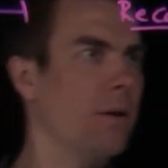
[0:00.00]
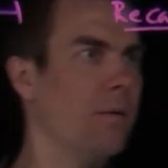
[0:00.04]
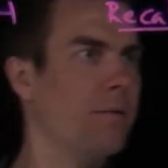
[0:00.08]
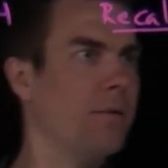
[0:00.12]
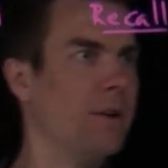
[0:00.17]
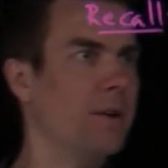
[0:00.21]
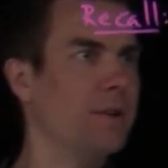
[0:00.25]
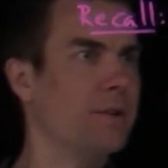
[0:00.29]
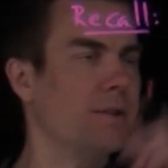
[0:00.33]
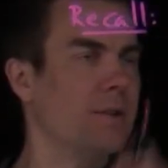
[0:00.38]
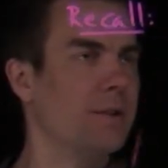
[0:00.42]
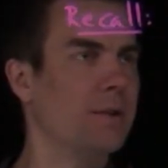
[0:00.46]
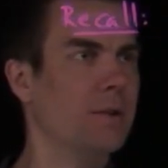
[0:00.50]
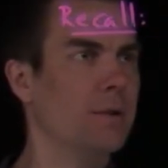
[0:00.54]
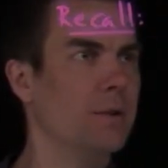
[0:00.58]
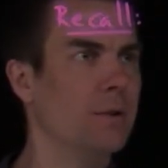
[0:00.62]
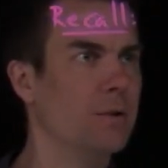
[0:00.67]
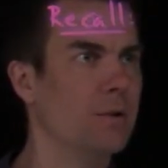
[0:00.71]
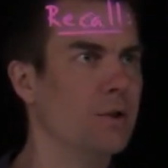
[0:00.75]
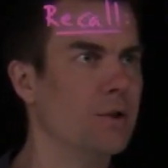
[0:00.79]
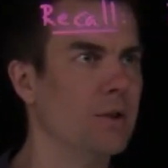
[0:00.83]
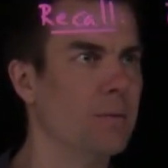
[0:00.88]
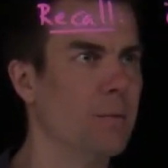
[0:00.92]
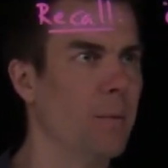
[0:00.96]
of this
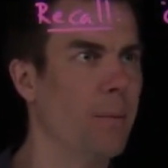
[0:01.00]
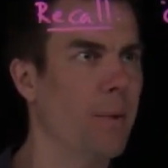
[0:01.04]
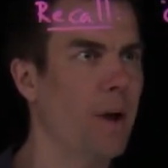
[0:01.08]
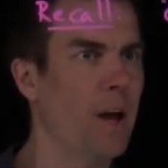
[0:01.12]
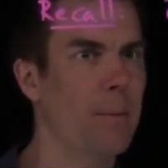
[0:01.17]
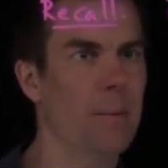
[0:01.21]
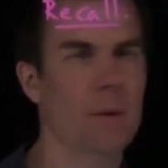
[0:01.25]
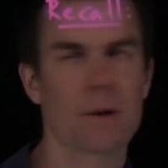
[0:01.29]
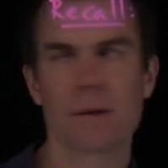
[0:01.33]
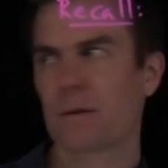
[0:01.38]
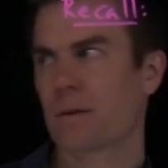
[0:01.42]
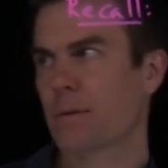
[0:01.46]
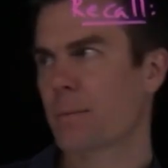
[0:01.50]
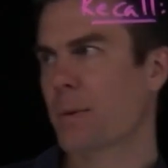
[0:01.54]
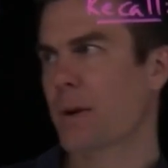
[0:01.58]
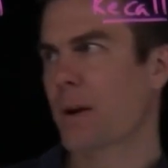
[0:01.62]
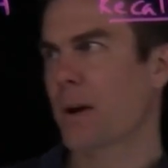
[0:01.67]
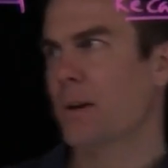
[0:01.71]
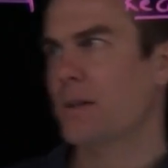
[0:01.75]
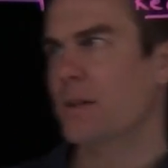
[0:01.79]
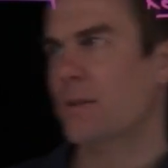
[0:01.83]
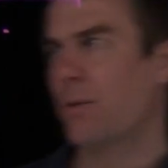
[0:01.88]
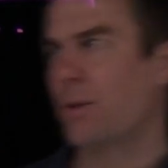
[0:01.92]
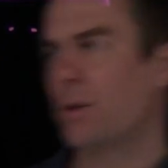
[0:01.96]
stream of payments,
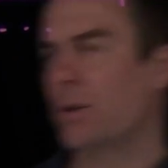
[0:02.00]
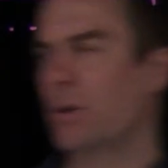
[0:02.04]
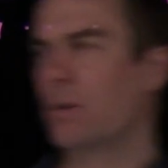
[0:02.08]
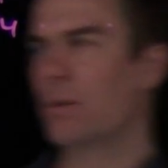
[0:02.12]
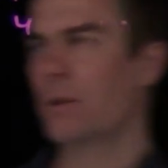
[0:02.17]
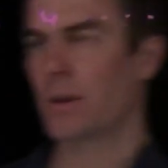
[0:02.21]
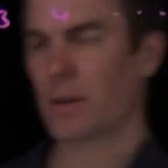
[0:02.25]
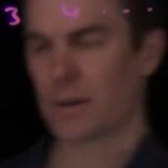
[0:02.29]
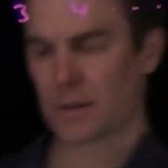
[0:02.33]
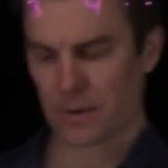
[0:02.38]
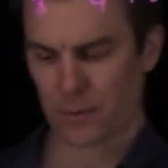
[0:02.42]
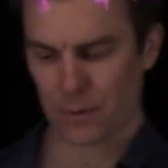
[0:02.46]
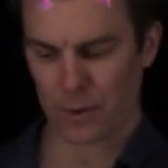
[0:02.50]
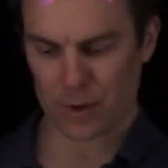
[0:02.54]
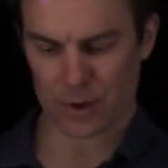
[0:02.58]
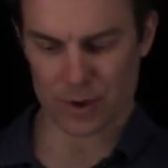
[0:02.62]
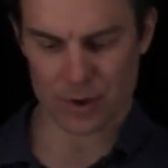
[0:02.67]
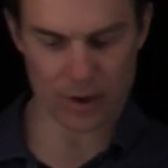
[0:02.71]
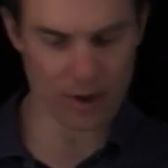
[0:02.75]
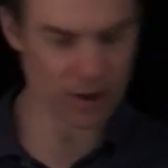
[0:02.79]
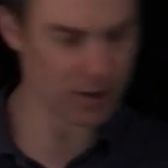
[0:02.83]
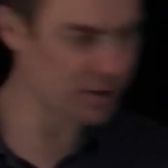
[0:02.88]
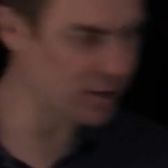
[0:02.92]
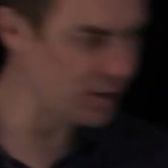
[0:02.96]
because if we do this, if we
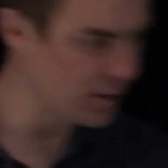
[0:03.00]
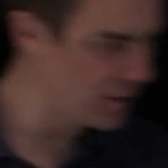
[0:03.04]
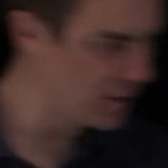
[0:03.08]
just consider